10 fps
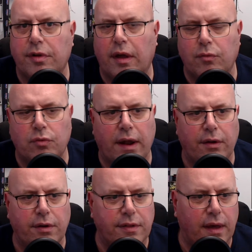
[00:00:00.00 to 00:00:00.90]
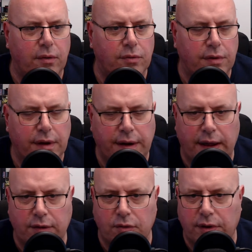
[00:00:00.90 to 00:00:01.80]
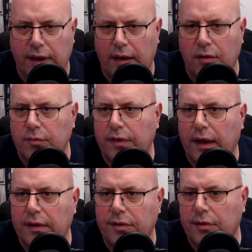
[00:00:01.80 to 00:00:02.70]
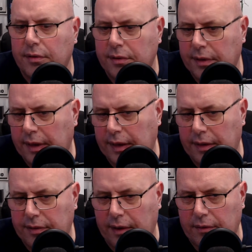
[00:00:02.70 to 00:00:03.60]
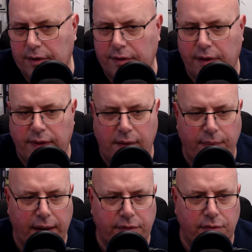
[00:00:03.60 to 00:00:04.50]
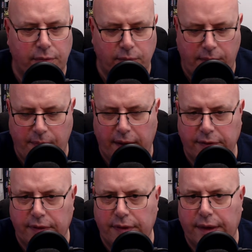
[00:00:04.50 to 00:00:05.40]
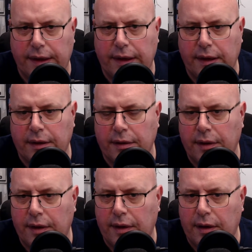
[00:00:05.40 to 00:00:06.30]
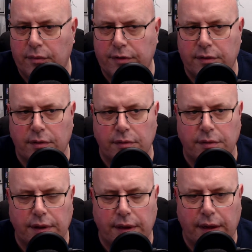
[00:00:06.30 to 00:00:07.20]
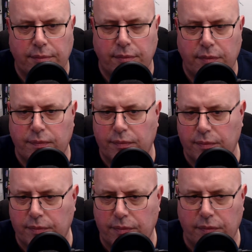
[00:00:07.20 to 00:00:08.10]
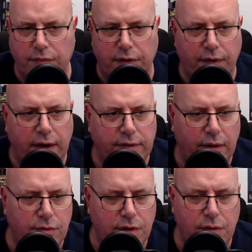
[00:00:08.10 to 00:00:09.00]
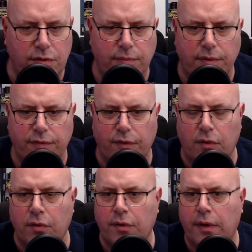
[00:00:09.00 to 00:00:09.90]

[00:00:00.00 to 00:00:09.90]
ran on its own, and I couldn't get on with that at all. So I returned that back to them and went back to the original device I was using before.